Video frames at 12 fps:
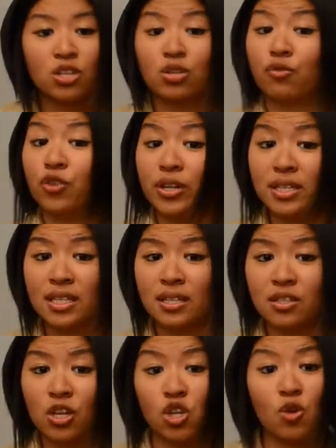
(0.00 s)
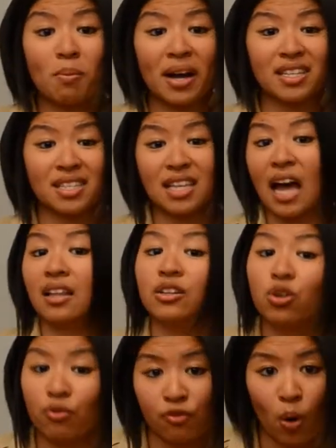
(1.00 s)
So for instance, you might
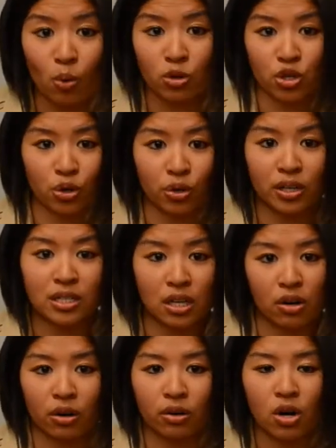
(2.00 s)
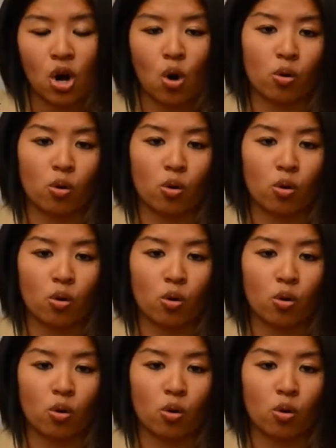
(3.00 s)
silence your phone during dinner